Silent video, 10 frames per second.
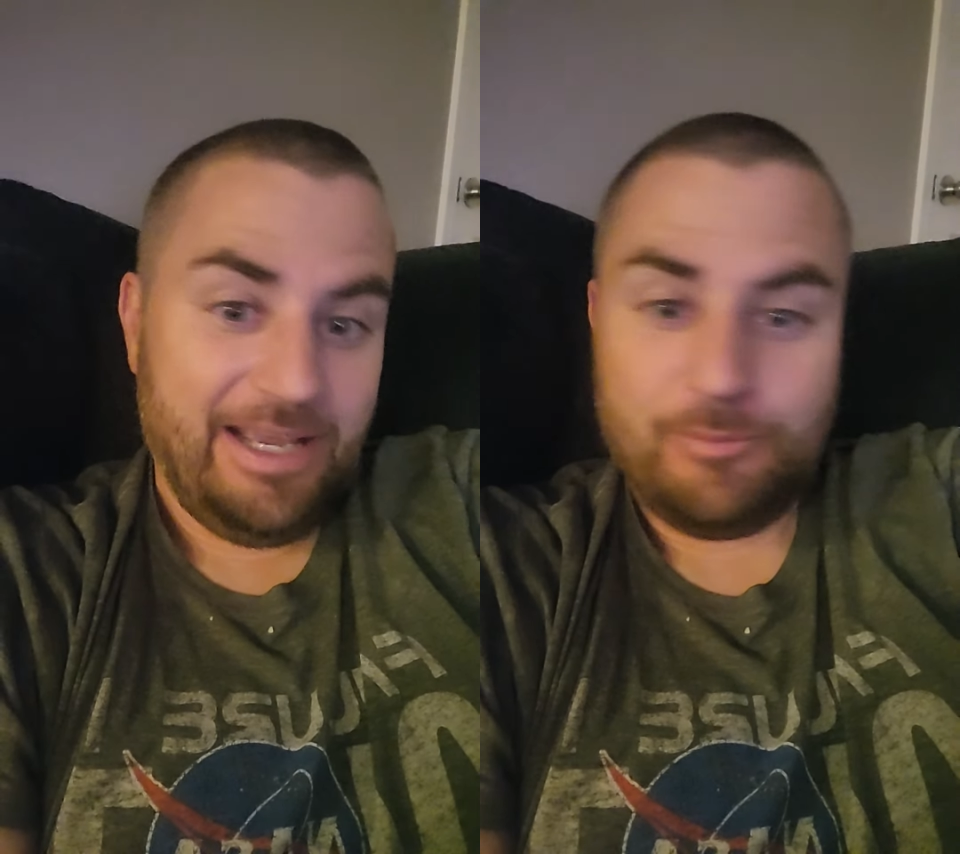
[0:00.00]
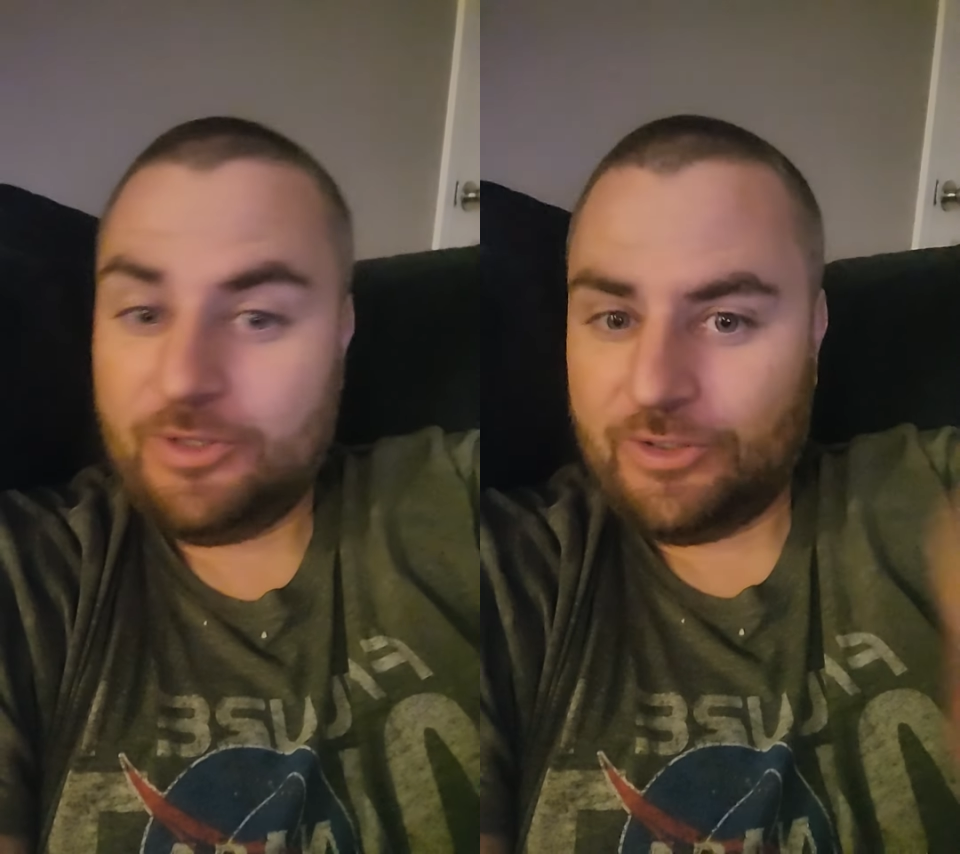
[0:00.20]

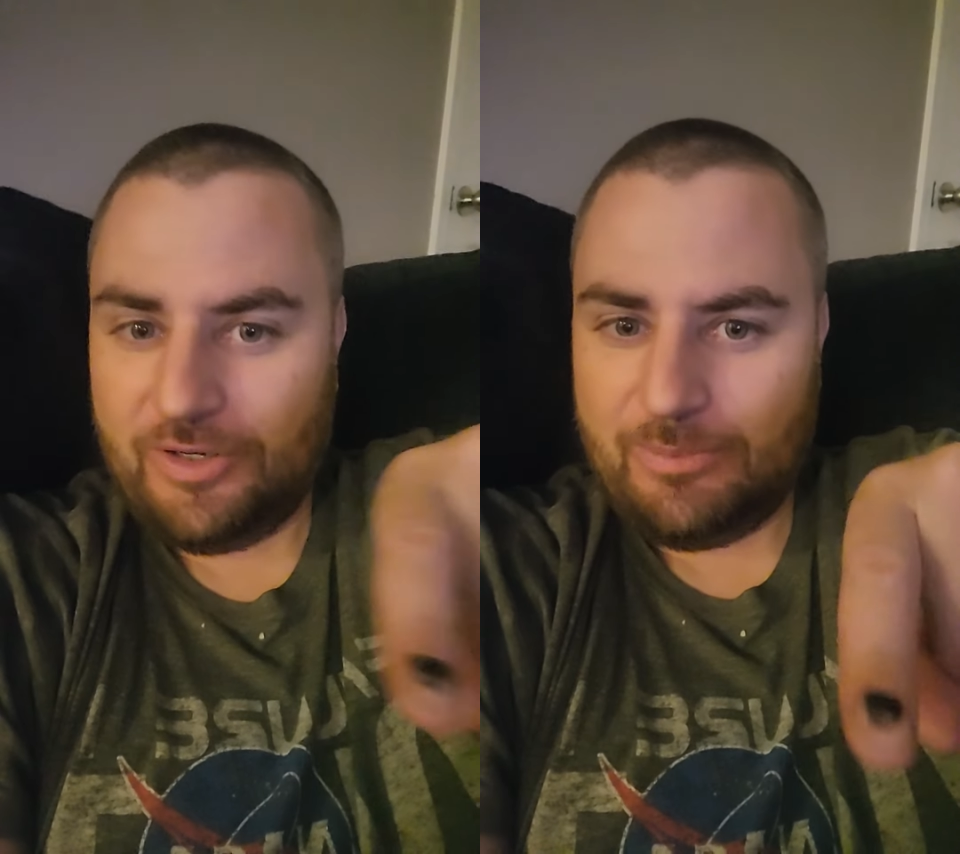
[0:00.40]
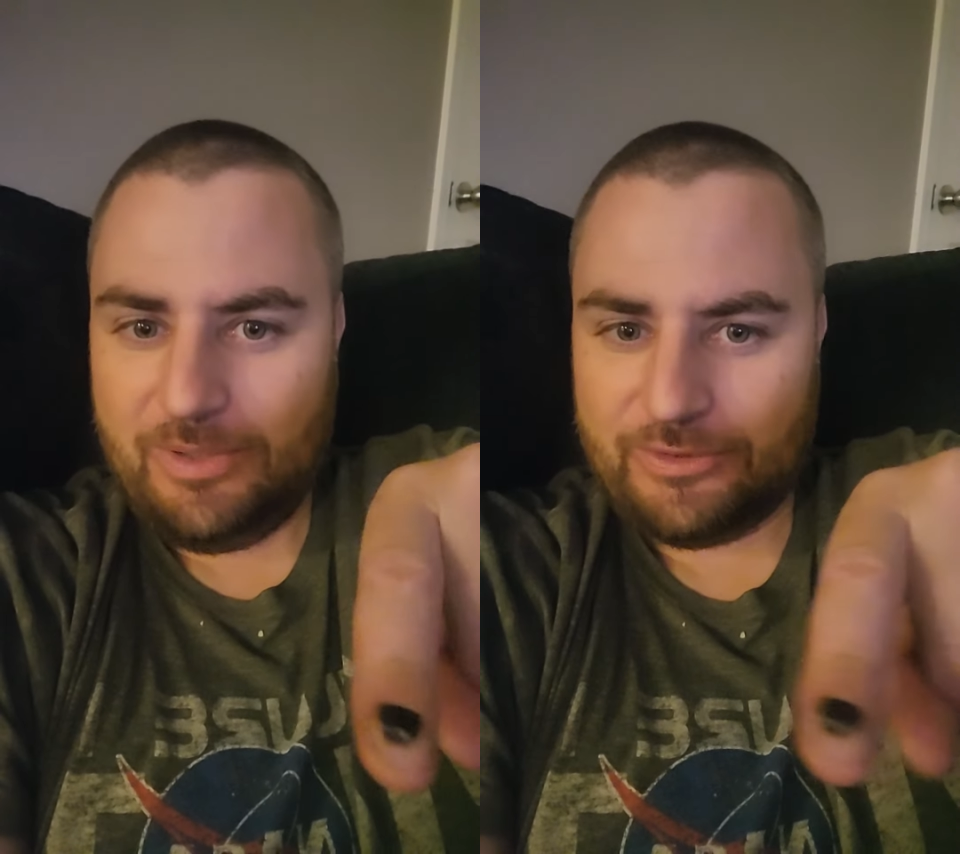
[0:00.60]
I'm really
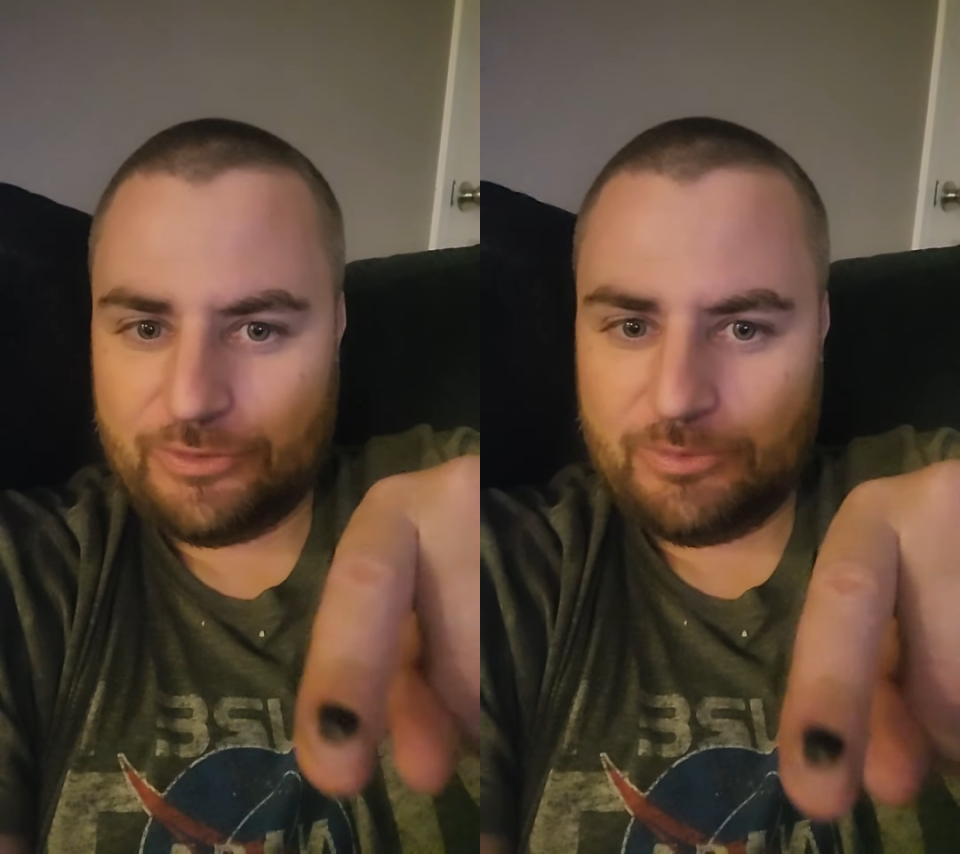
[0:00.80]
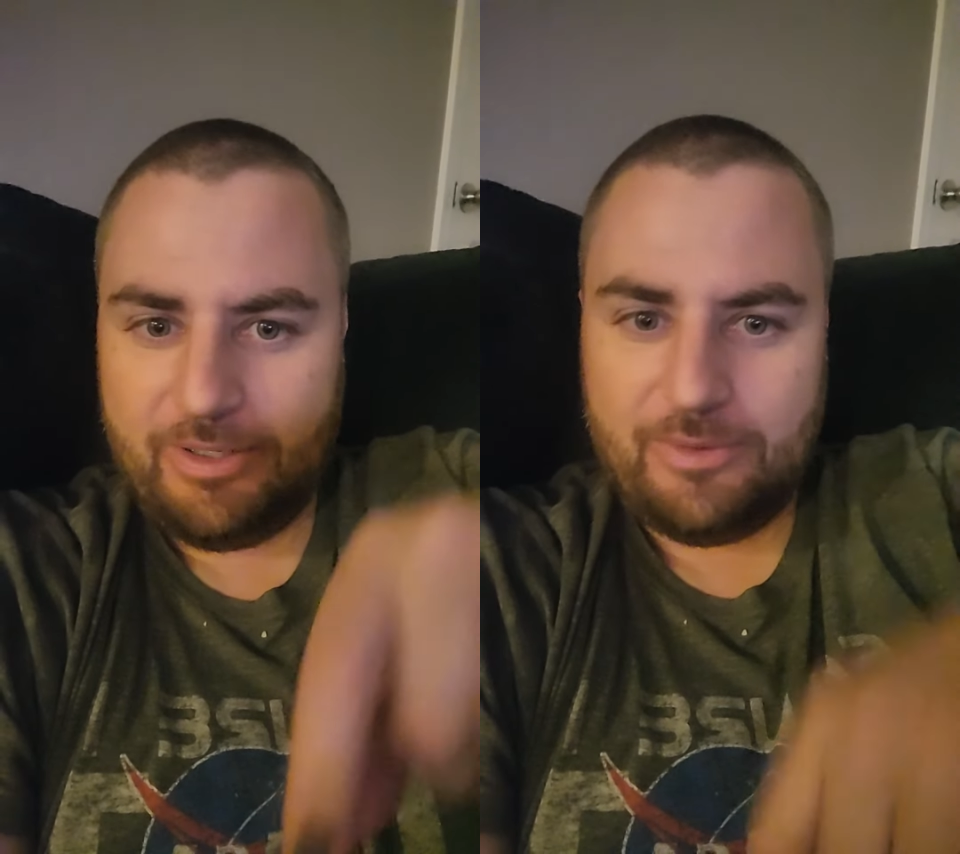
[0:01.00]
good at
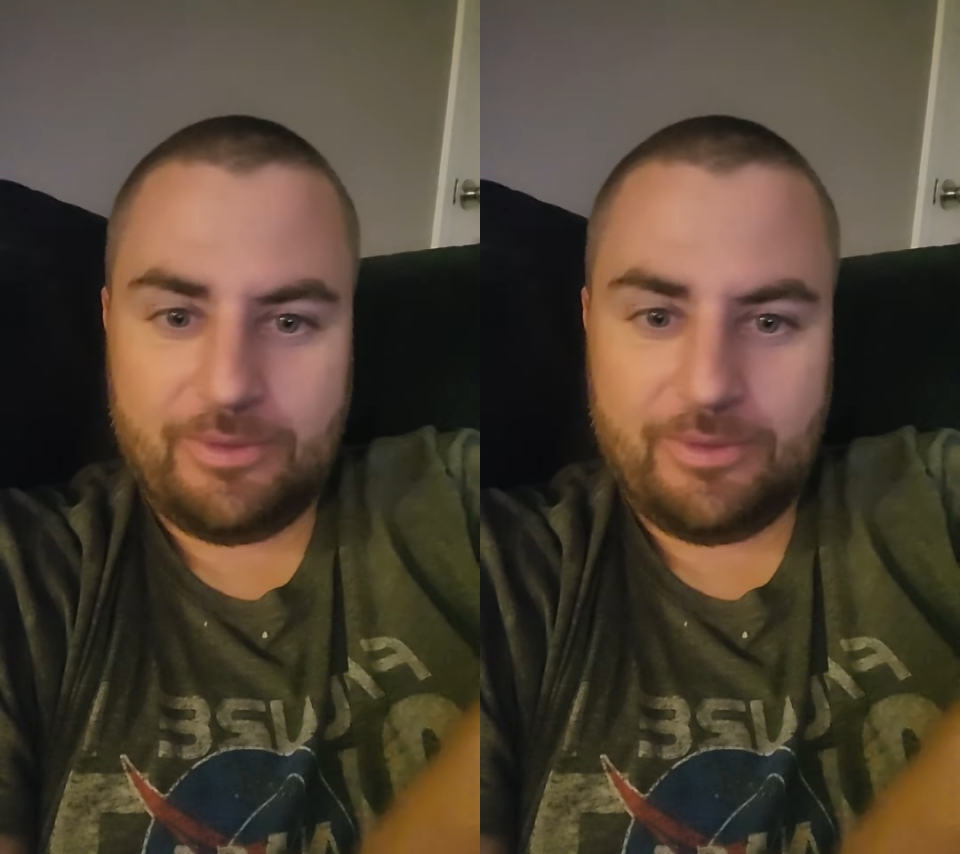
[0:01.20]
puzzles, by